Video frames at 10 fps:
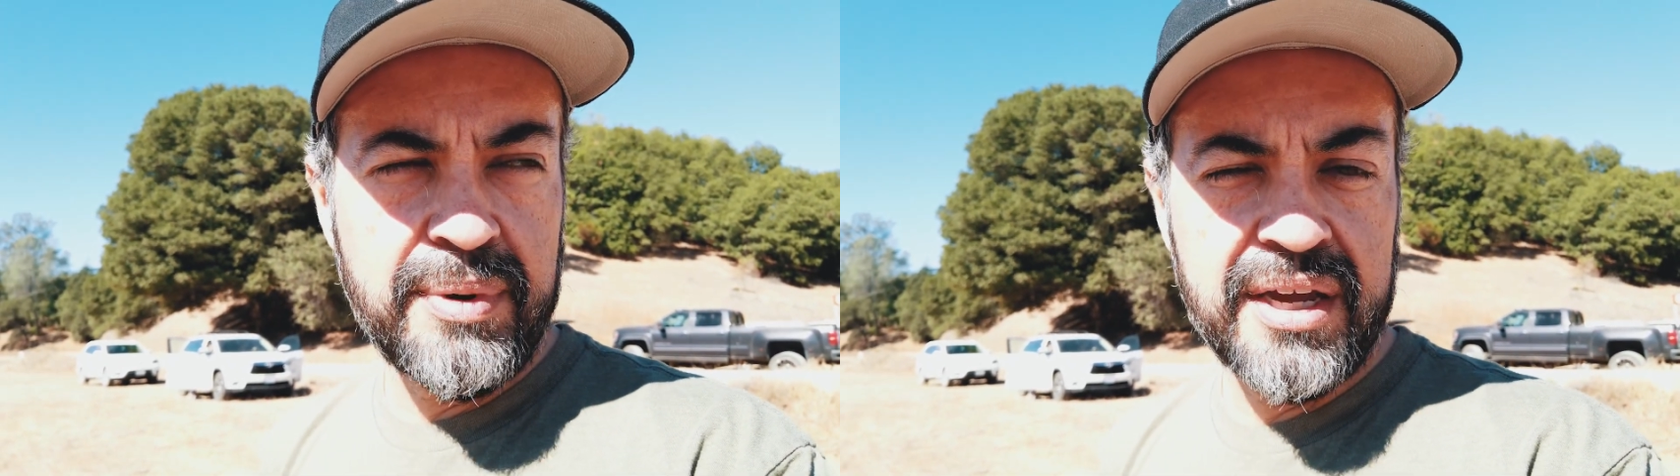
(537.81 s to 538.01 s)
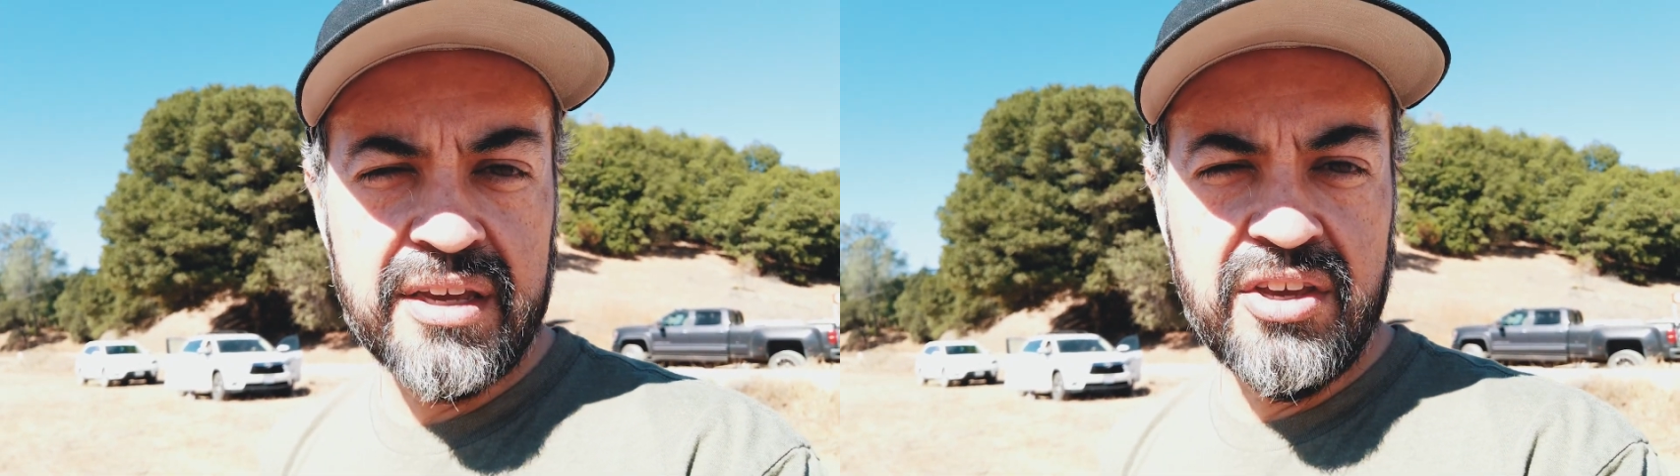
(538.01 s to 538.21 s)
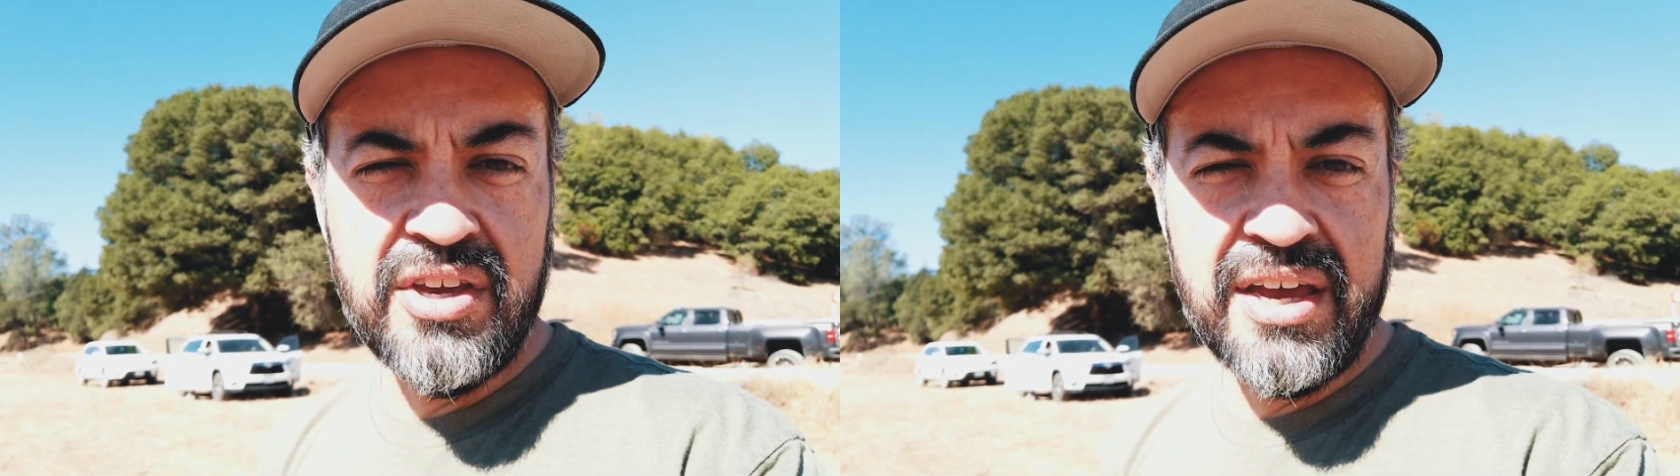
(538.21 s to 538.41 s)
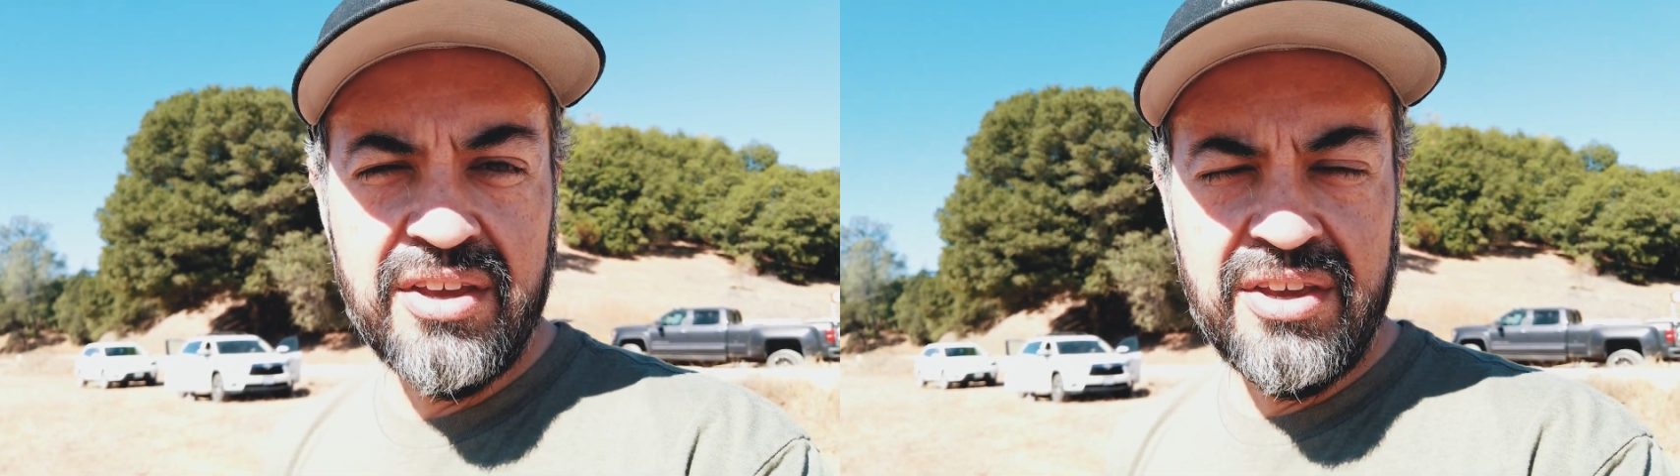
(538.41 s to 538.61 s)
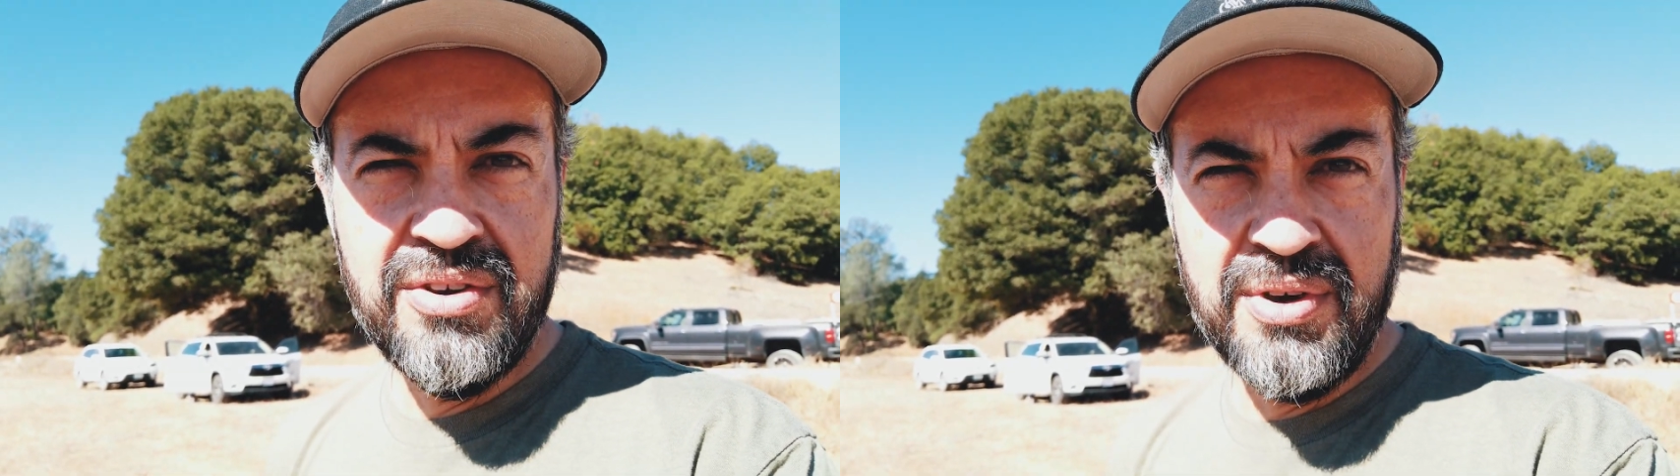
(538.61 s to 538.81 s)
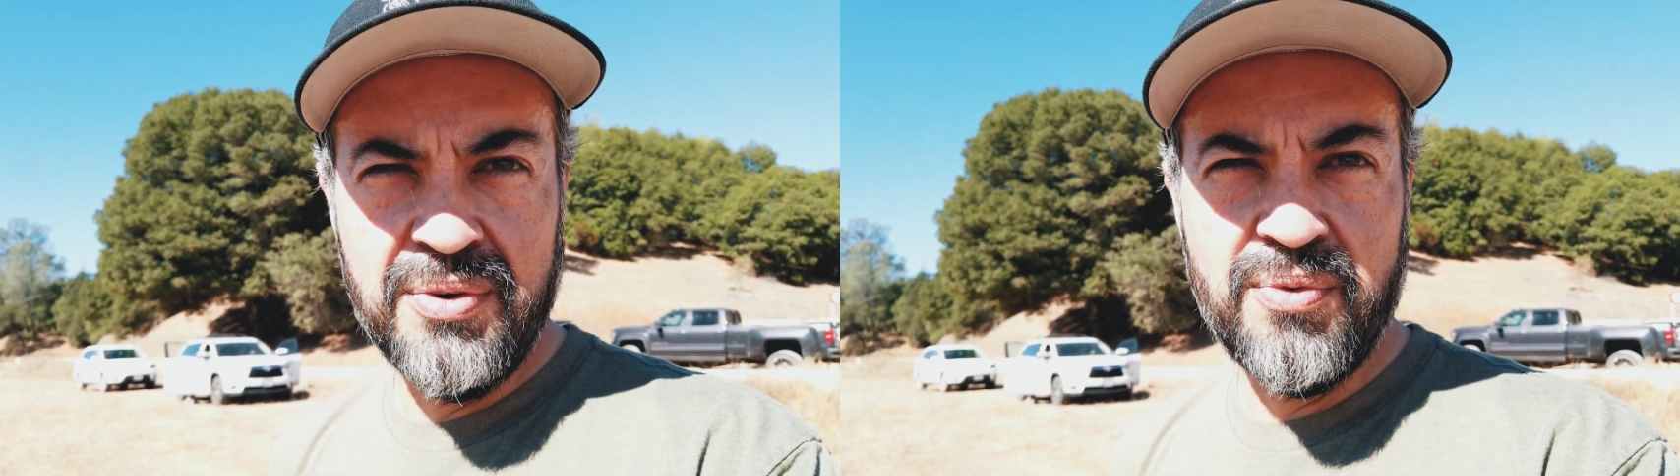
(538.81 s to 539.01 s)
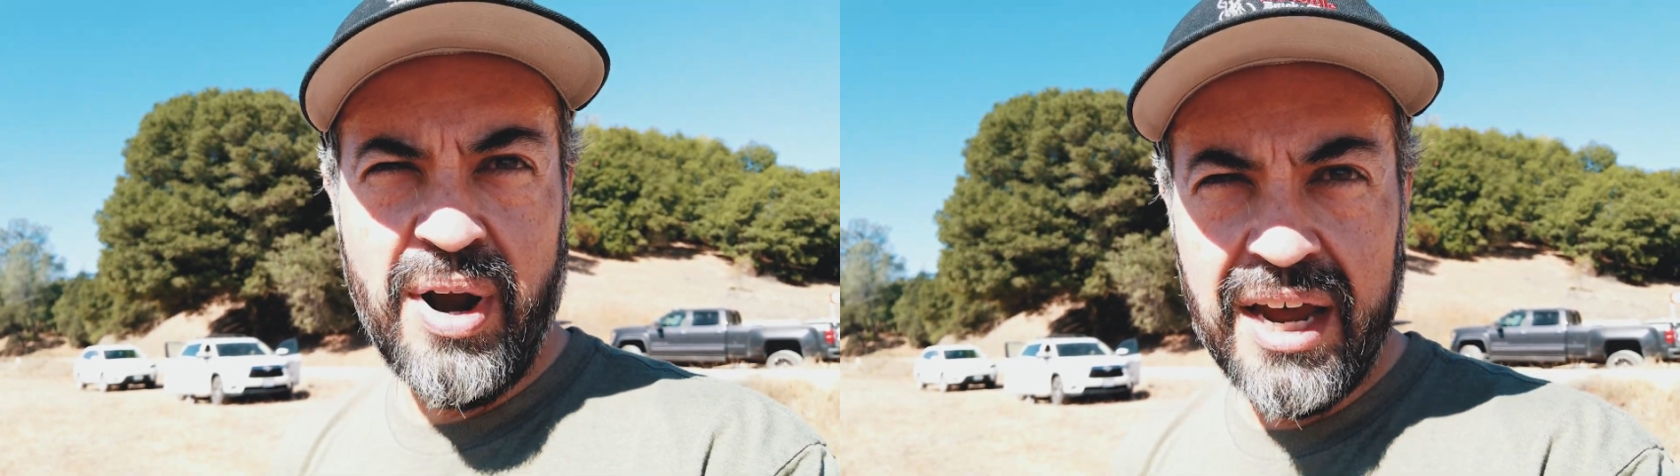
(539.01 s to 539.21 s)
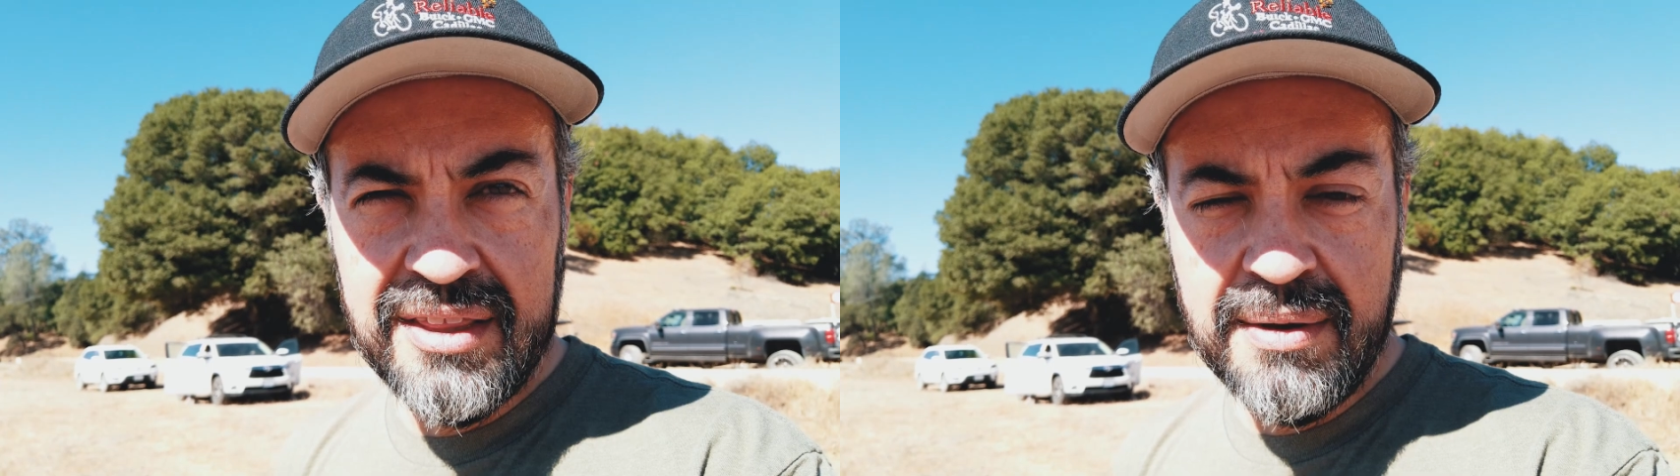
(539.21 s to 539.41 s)
bike you can
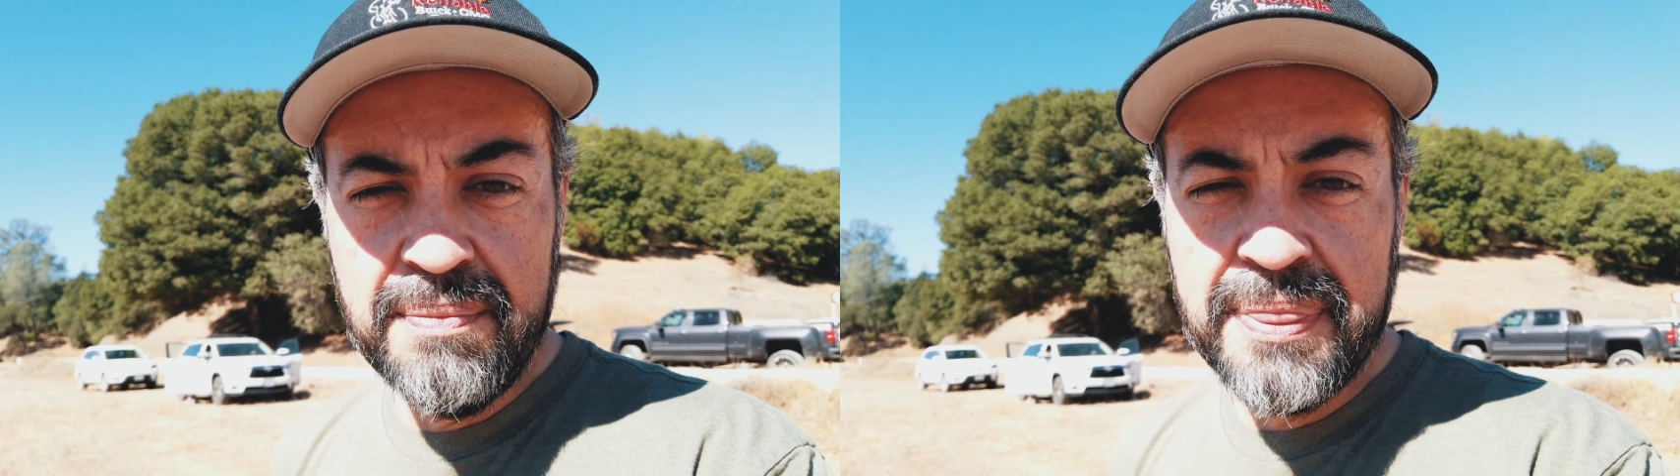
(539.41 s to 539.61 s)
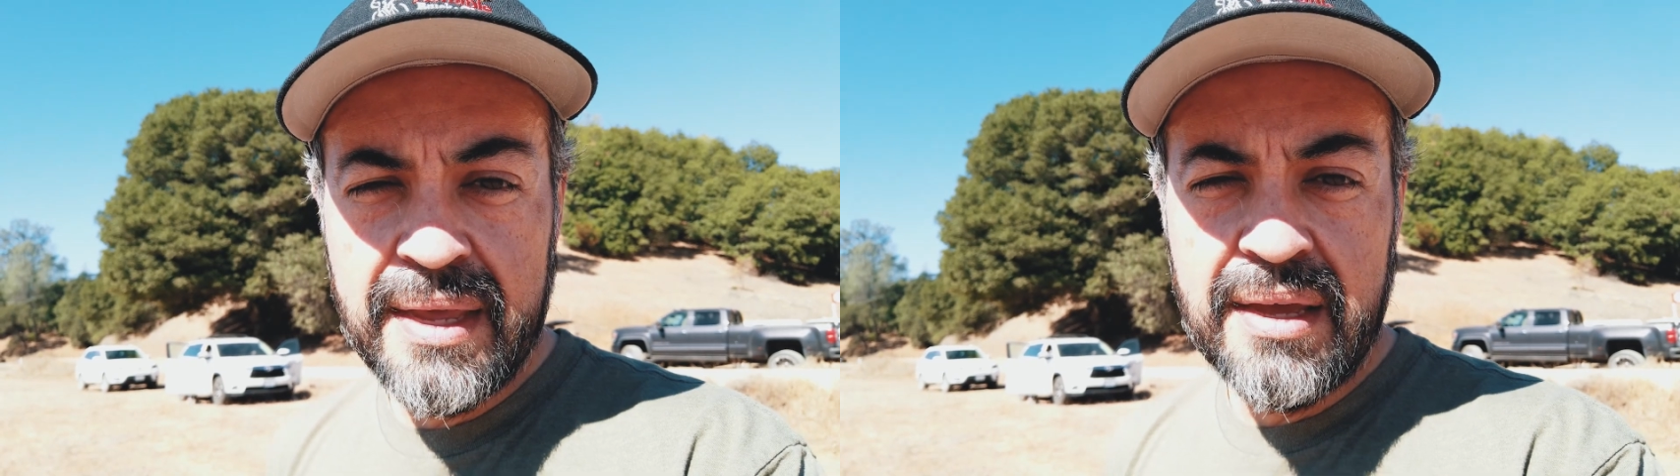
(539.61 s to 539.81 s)
ride them,